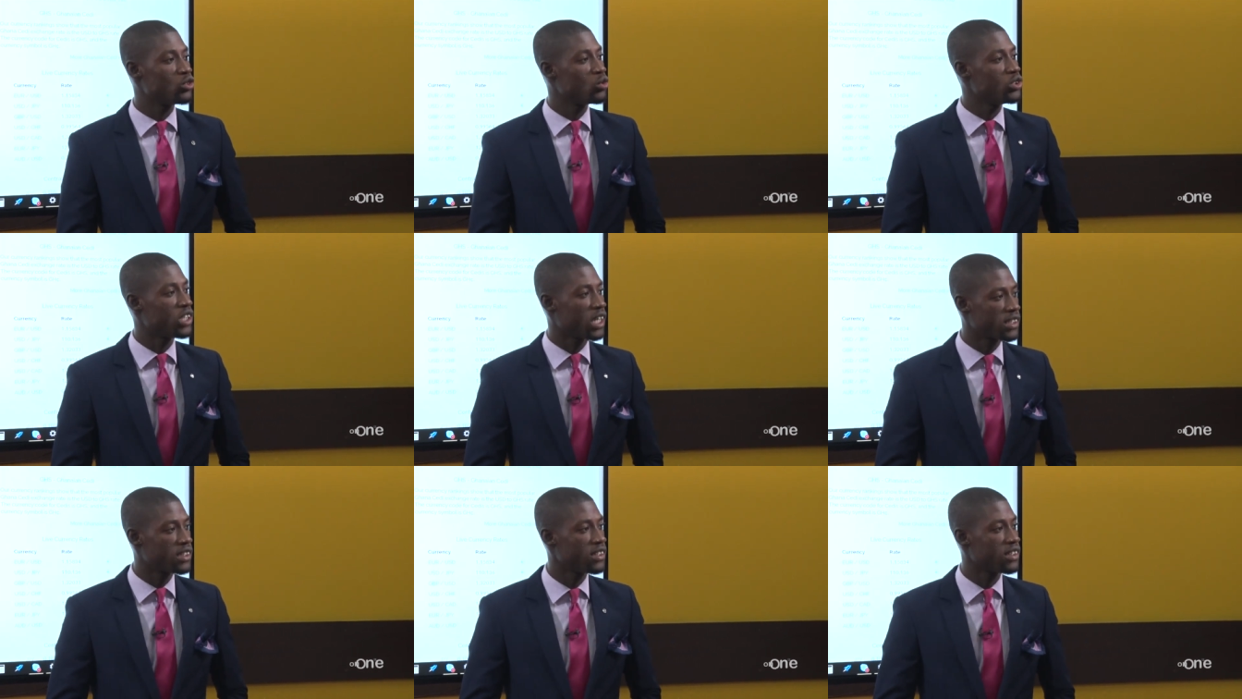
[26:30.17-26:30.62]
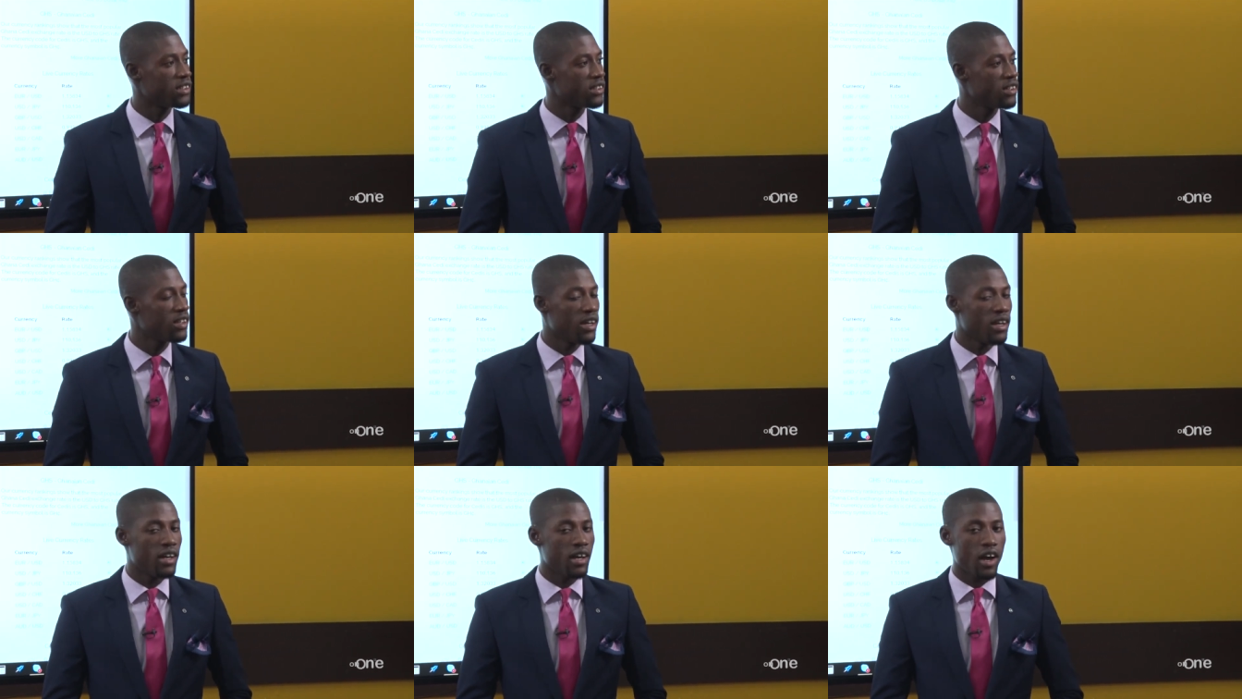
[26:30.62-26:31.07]
Joe Jackson.
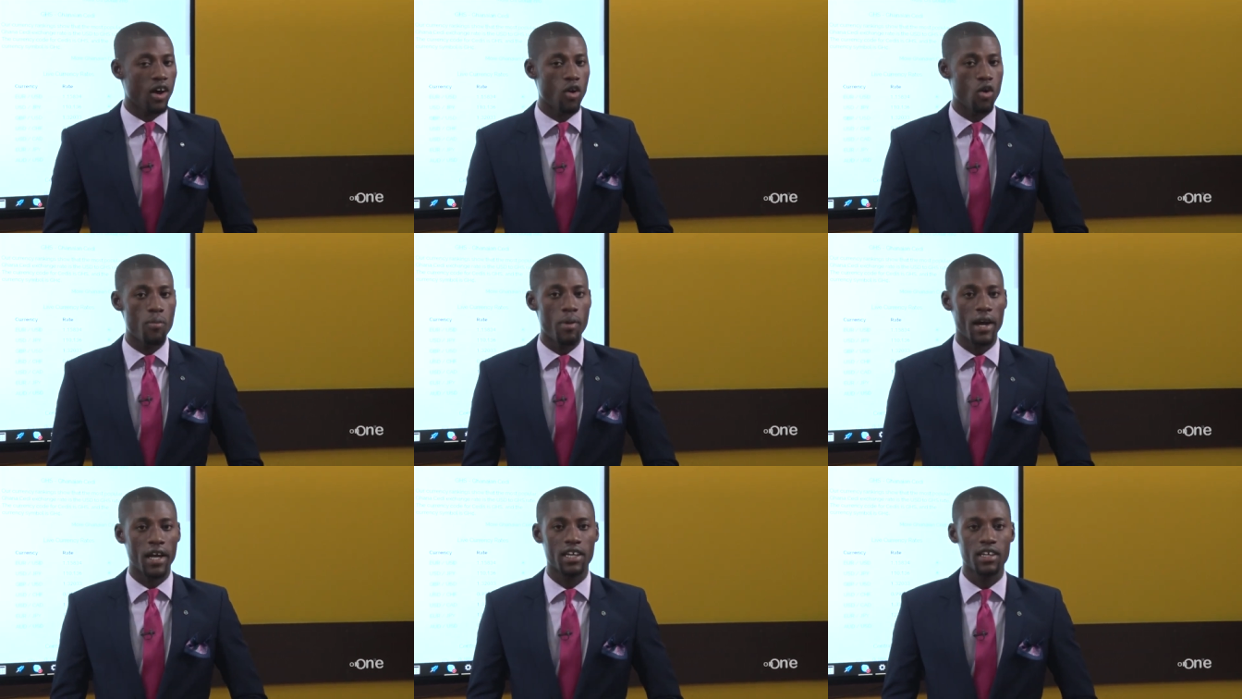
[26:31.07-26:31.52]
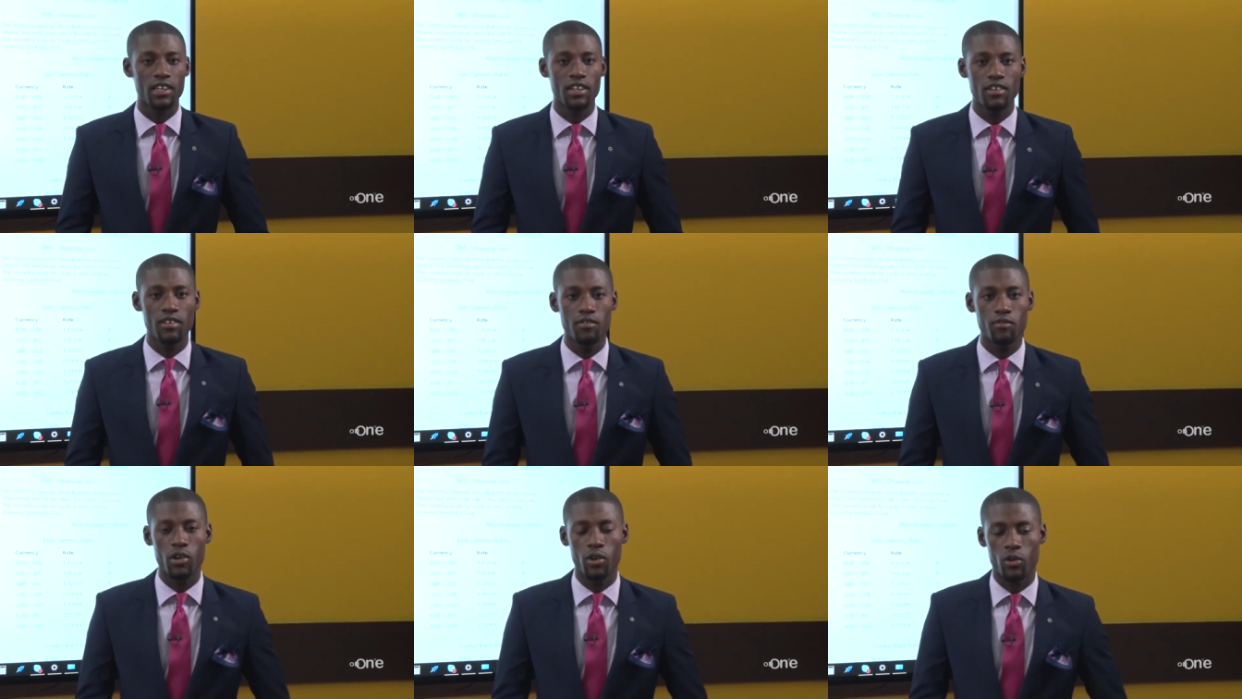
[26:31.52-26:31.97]
I'll be back
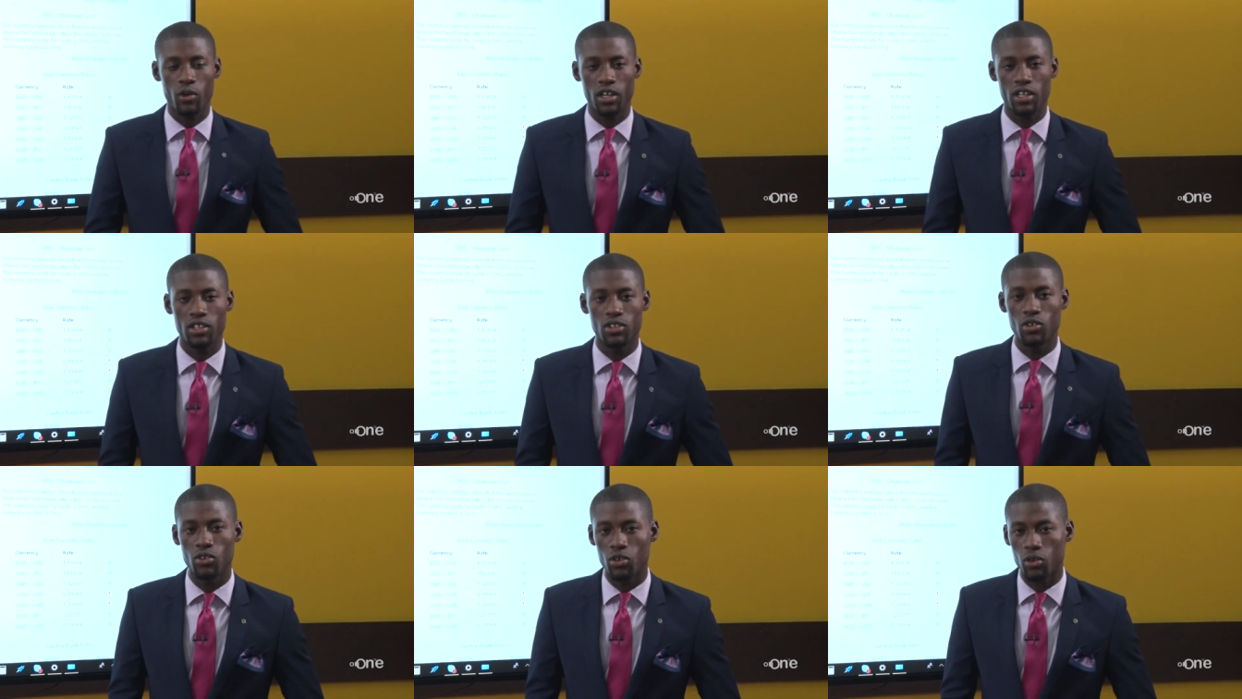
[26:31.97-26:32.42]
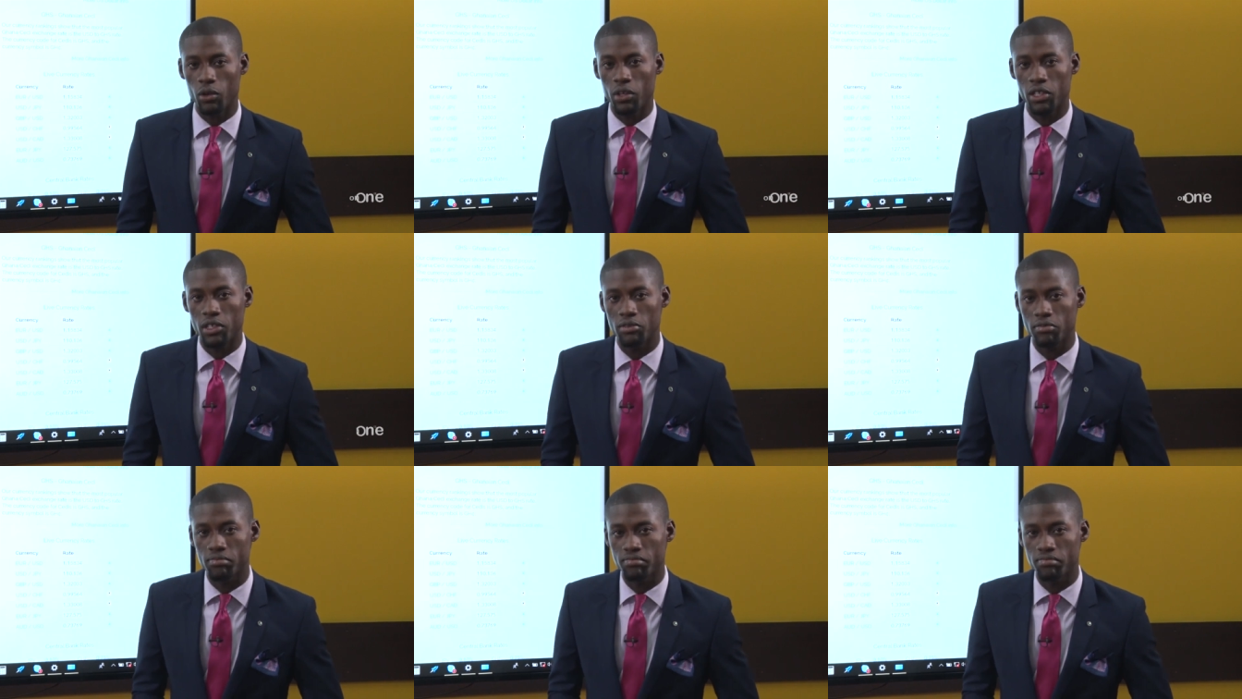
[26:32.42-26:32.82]
very quick. Don't go away.